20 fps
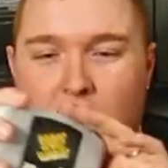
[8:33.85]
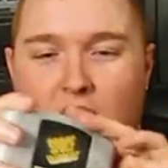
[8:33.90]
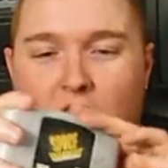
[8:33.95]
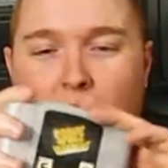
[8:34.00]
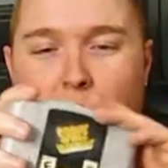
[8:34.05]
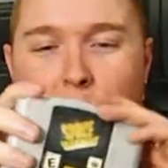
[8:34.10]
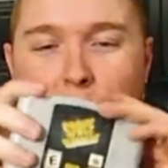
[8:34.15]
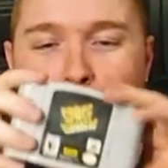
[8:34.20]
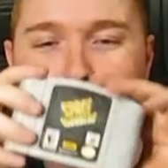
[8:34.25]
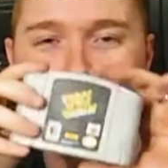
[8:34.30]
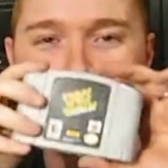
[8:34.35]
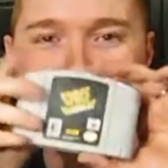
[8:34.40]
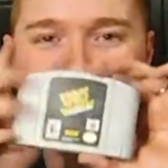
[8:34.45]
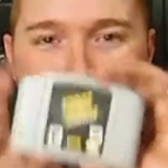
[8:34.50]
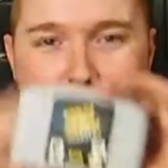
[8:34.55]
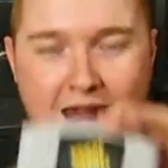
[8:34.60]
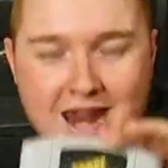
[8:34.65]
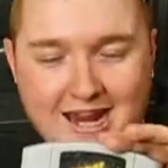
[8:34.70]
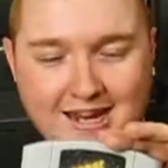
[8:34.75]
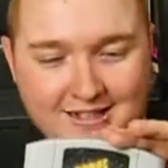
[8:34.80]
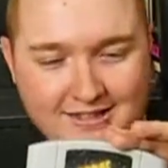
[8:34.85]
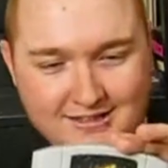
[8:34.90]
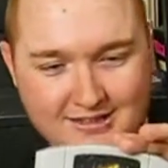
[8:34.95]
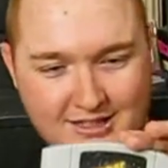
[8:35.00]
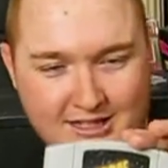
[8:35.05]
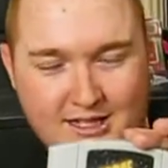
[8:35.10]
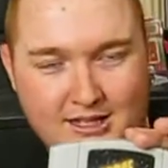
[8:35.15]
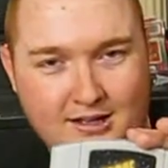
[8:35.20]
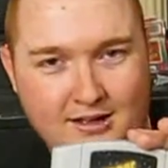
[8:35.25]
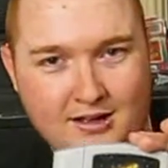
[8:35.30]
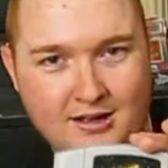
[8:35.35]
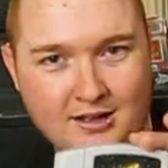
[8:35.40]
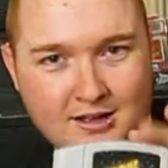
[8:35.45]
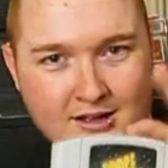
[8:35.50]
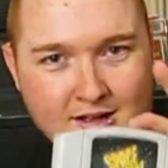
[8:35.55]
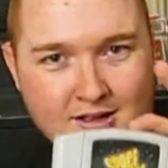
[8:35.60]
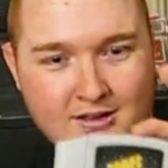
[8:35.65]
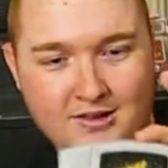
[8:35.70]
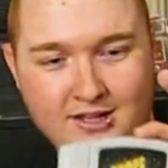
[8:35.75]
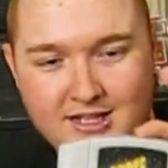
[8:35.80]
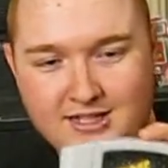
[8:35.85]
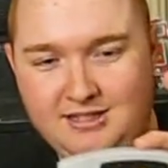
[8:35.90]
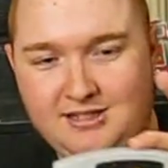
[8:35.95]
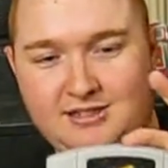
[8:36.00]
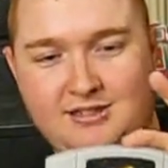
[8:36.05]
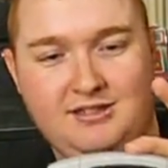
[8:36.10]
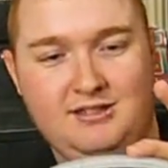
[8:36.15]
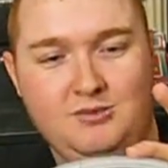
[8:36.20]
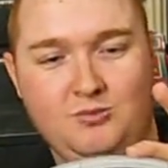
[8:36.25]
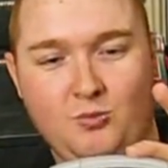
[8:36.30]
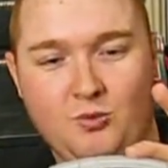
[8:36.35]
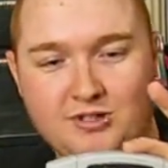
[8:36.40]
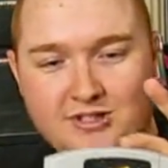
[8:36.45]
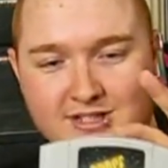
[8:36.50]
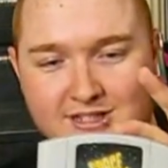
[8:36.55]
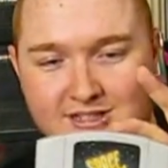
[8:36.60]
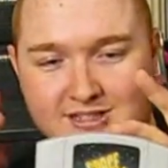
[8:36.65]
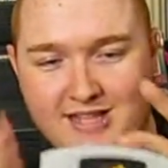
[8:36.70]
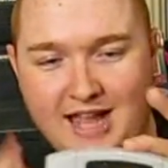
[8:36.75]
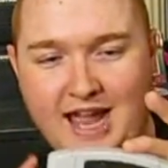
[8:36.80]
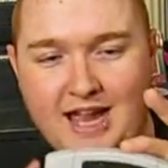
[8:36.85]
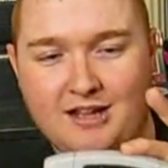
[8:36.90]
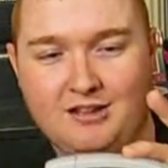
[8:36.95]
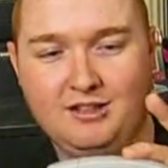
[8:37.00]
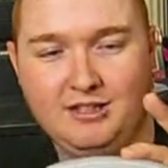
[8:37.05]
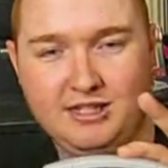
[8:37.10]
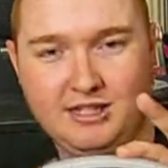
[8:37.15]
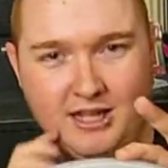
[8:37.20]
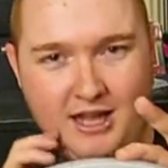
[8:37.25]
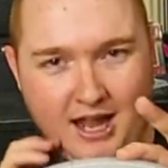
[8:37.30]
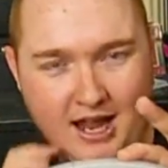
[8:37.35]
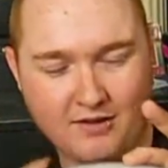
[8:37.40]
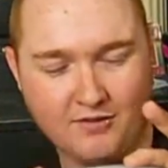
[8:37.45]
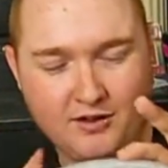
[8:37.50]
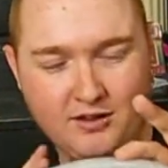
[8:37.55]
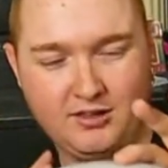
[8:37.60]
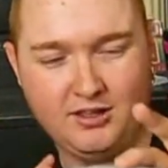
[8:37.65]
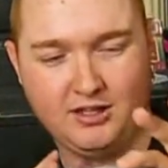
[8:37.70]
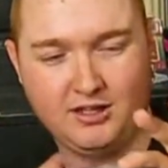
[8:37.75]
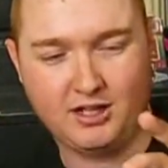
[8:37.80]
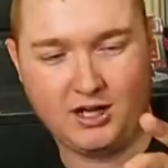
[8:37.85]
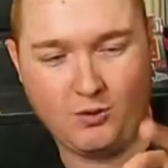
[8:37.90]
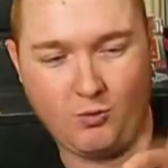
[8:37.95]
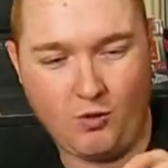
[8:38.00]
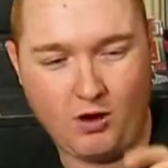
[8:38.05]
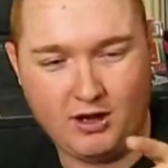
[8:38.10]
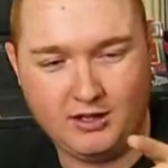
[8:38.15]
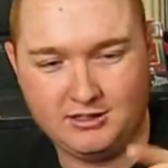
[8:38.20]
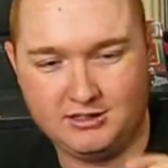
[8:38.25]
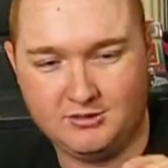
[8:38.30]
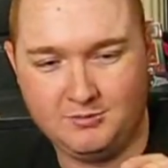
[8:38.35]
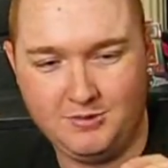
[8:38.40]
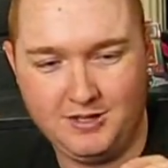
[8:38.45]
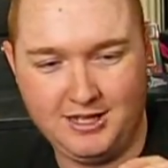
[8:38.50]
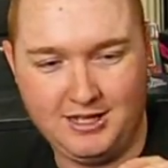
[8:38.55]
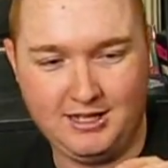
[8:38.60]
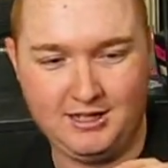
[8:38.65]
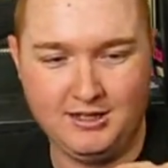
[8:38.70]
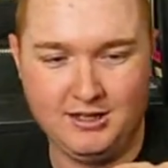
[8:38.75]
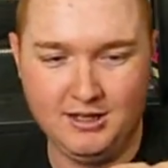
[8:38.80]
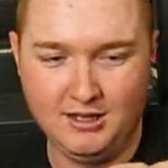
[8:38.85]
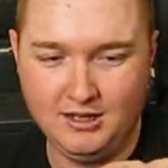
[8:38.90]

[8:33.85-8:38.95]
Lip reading: amazing. This was exactly everything that I wanted it to be.